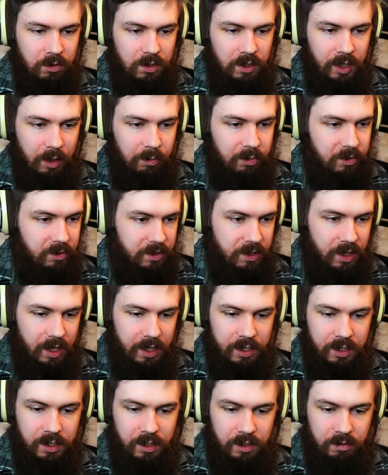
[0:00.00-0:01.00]
samples,
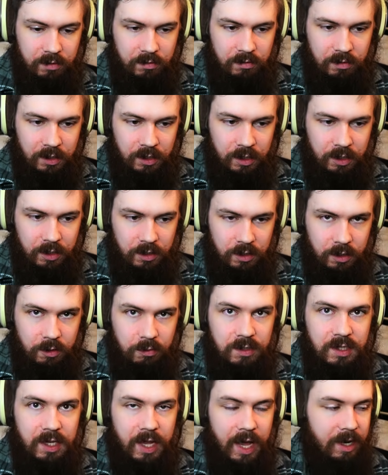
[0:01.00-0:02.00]
I can
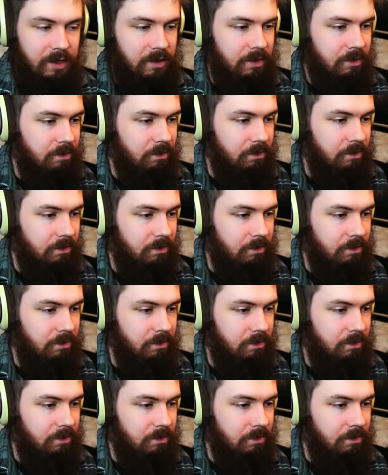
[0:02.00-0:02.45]
use that.